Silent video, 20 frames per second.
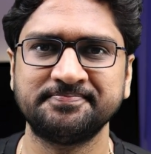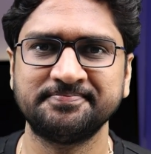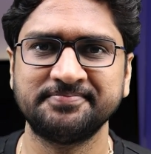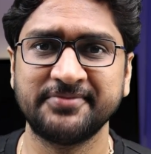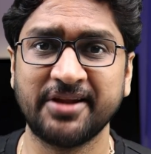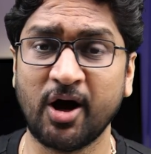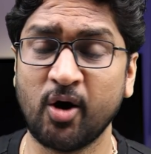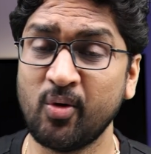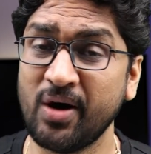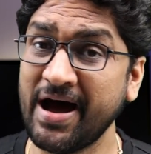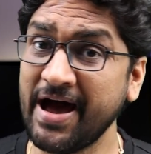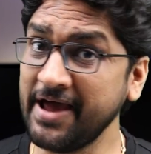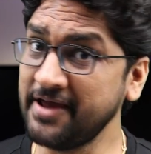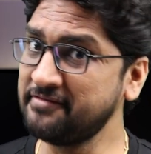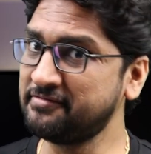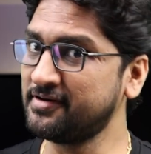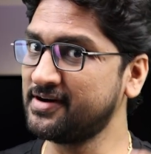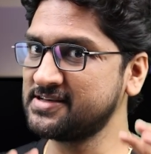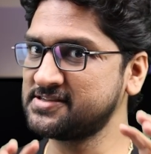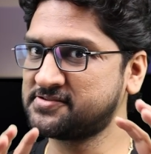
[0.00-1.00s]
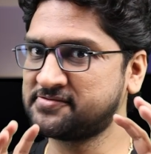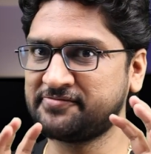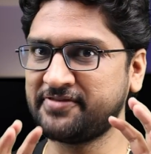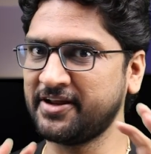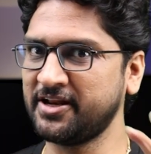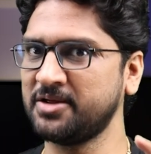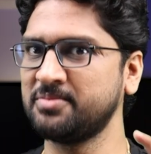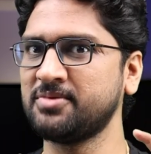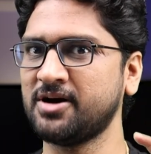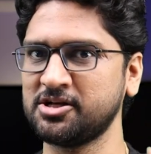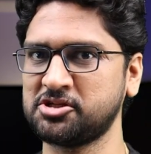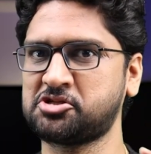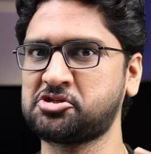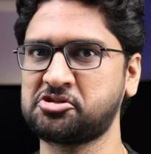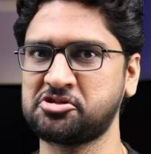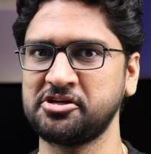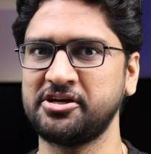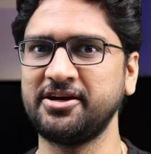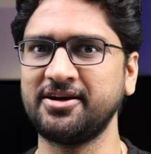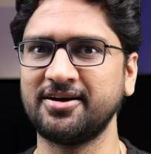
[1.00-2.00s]
Now, I was very
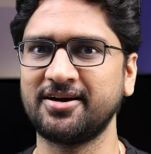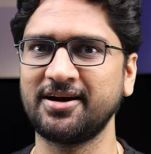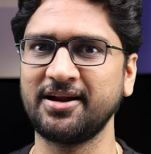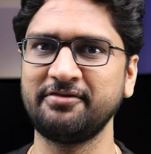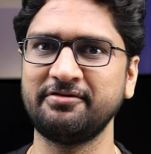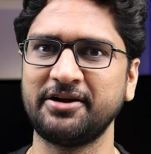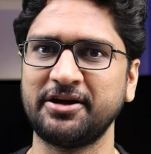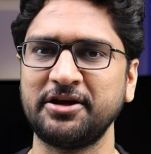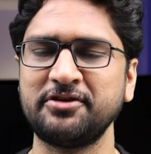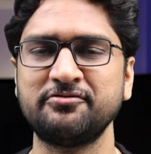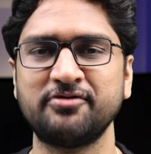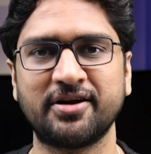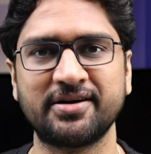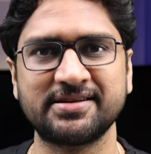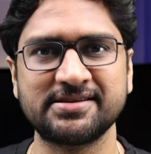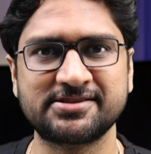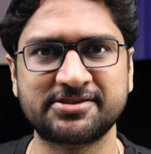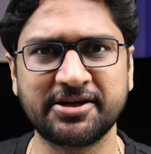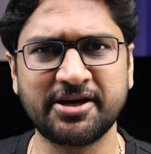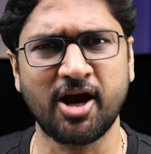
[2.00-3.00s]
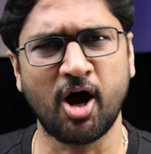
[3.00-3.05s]
much eagerly waiting for this day.